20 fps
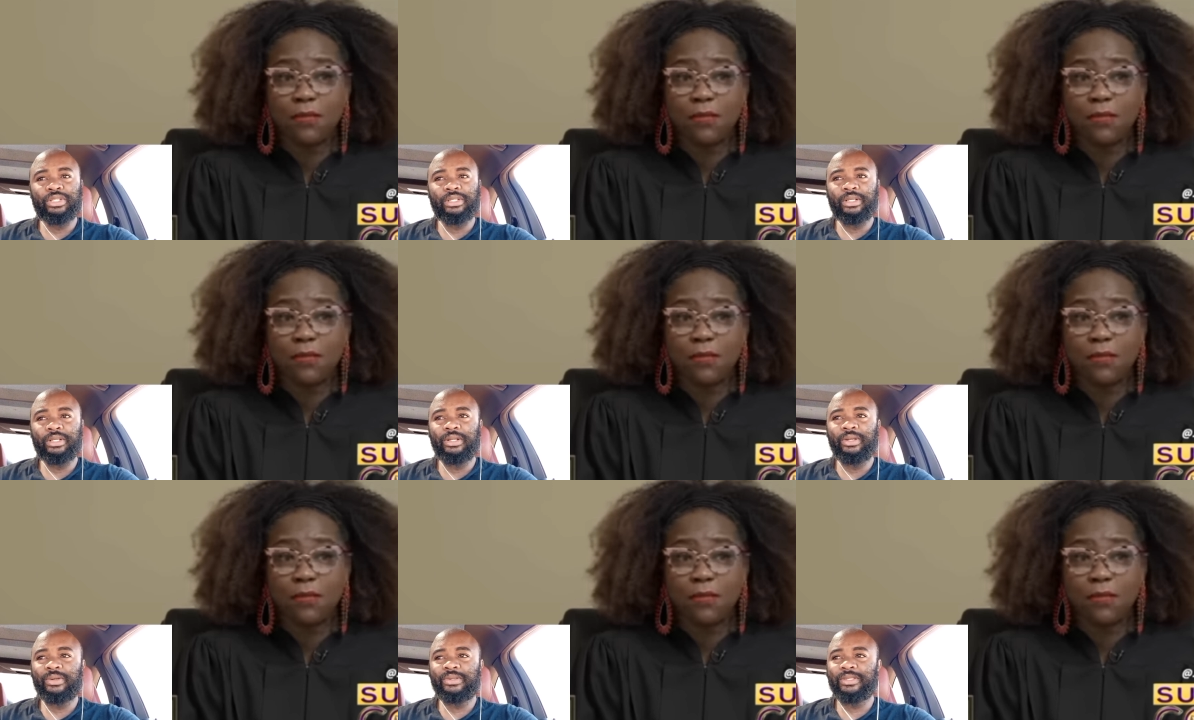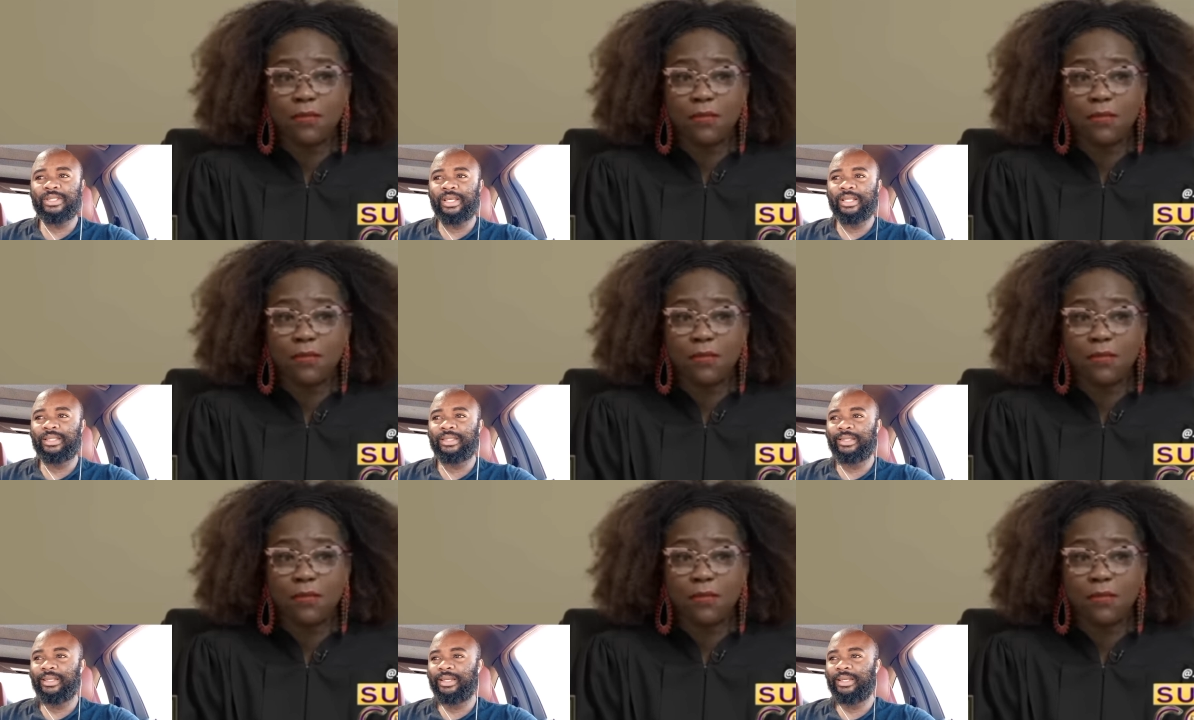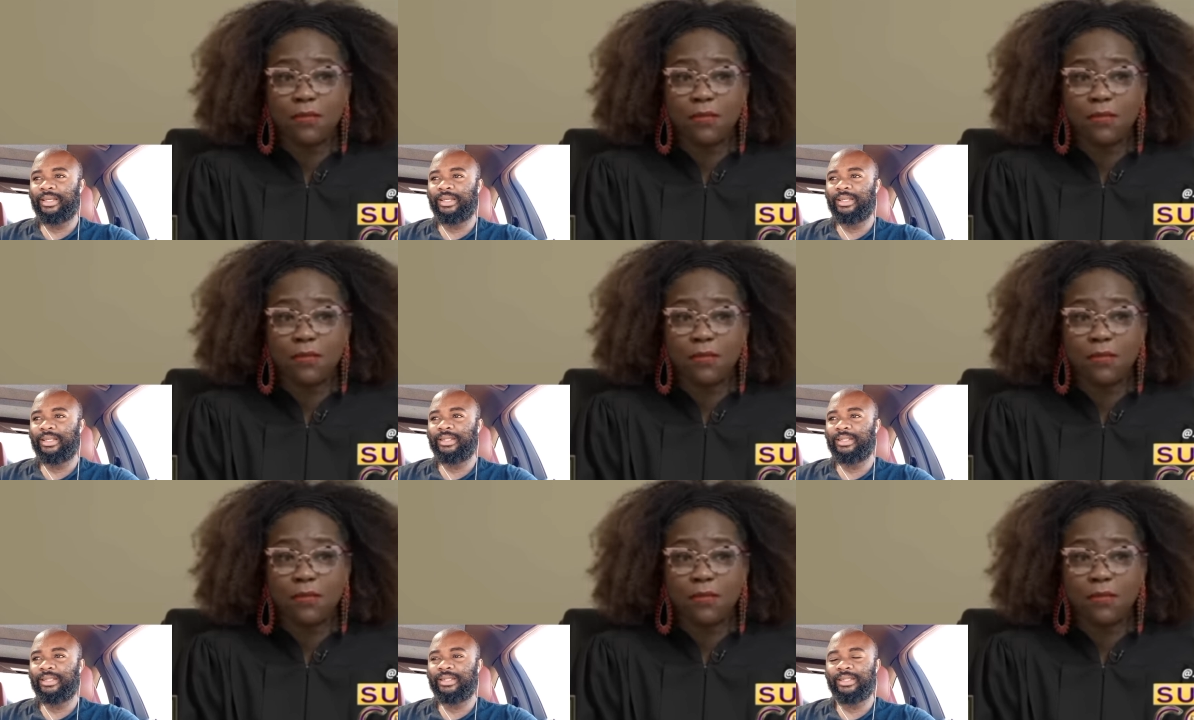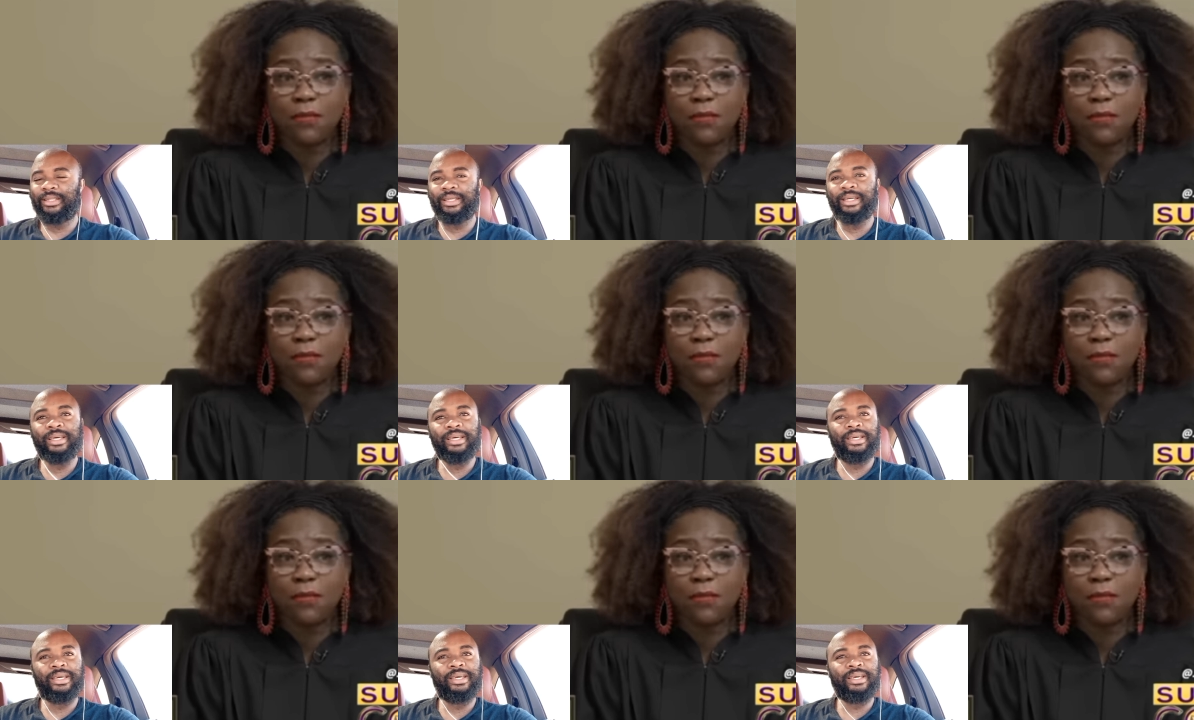Speaker 1: she looks at the, the,
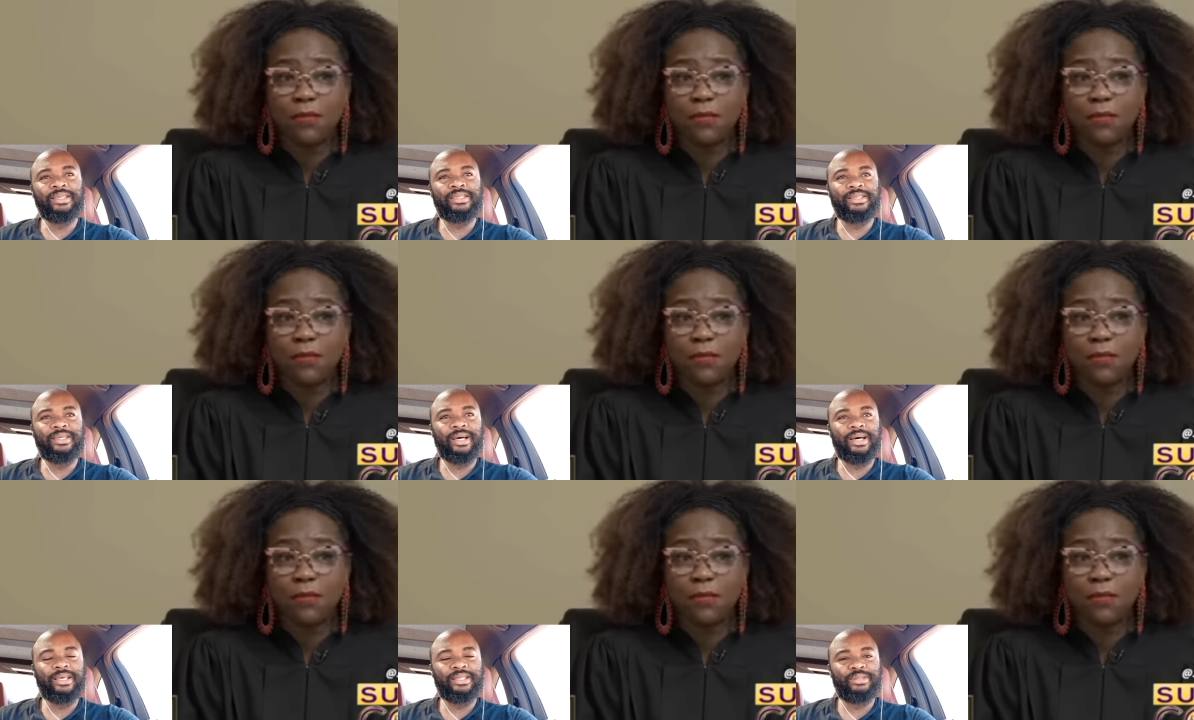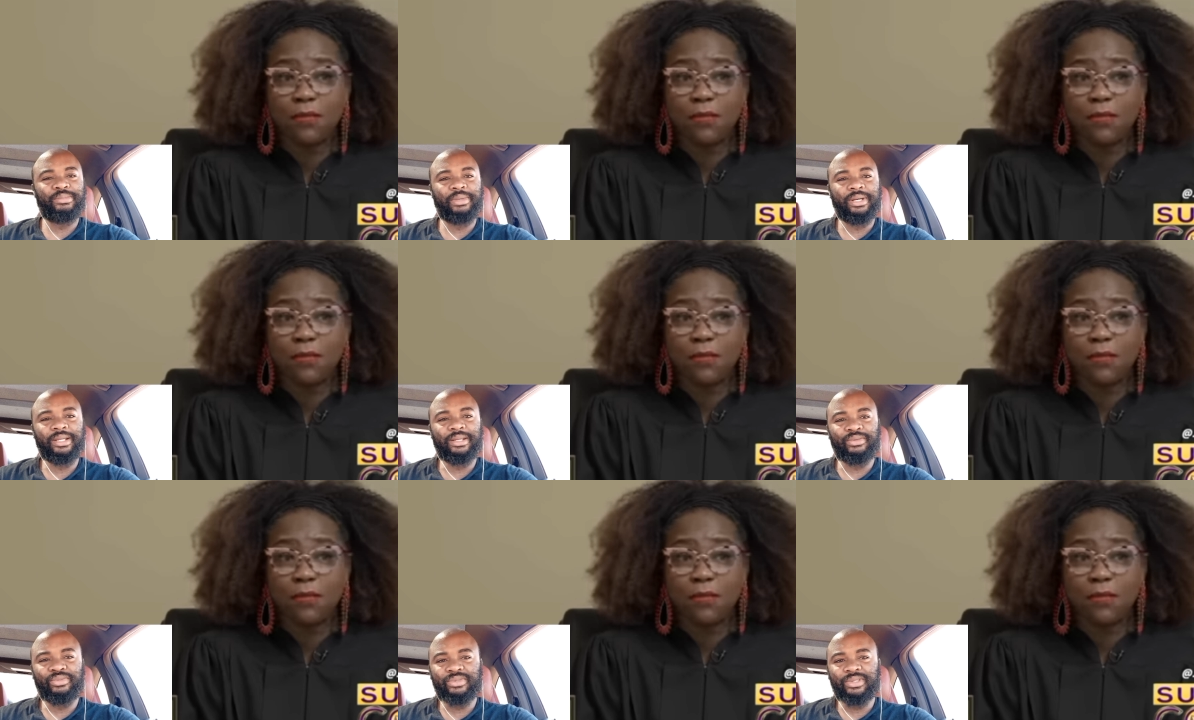the ex-husband,